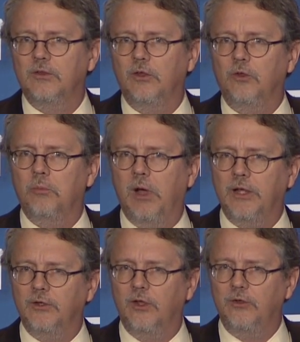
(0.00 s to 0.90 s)
that you
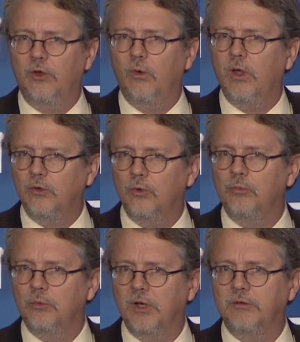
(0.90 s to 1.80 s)
might not know and whom
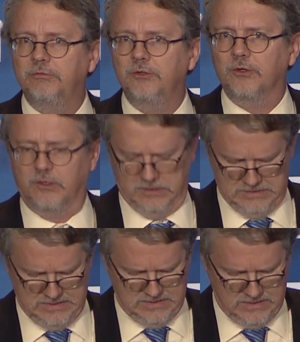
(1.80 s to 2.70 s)
you might fear.
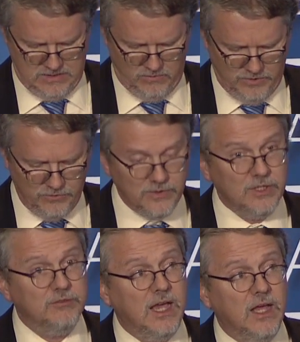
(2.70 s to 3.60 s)
When you think
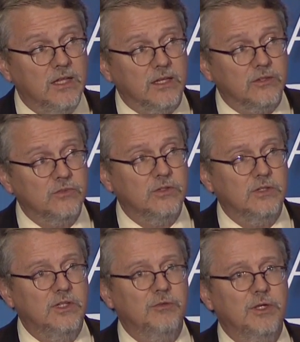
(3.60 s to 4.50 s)
of Alex
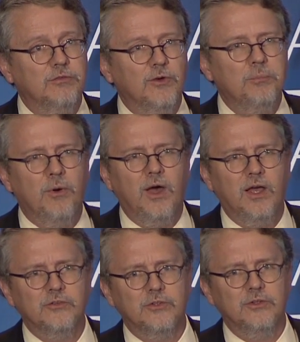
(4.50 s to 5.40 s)
giving a very
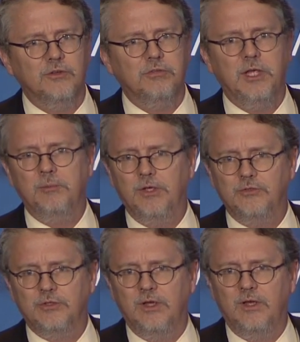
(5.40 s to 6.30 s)
positive
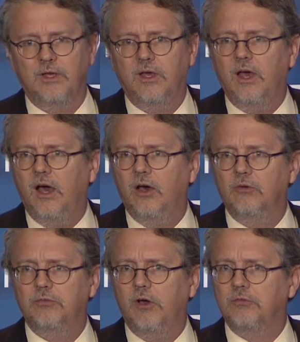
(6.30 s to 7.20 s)
image
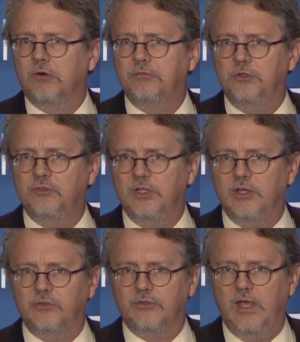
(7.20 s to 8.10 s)
of
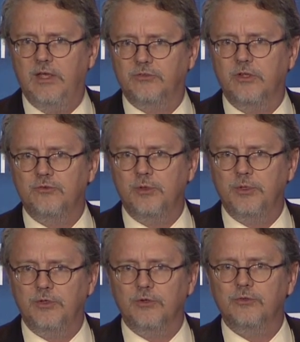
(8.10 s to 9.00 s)
refugees as
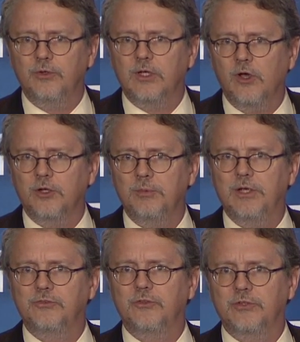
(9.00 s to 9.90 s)
contributors to economy
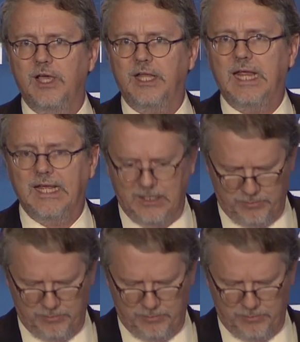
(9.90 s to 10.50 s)
and society and